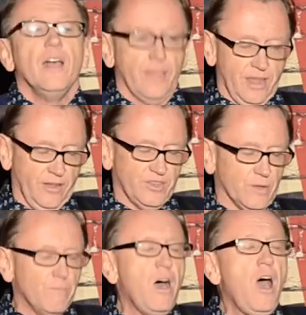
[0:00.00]
Then
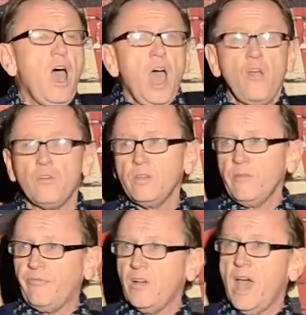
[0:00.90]
tomorrow
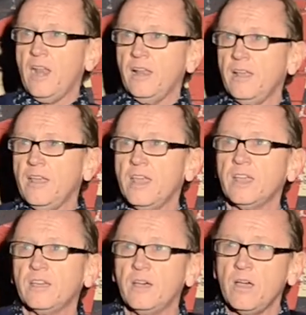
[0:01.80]
finally
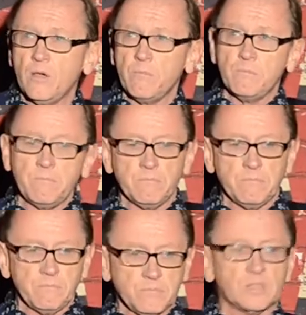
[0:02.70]

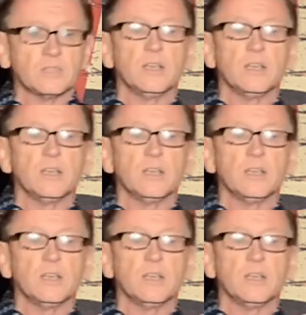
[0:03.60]
comes.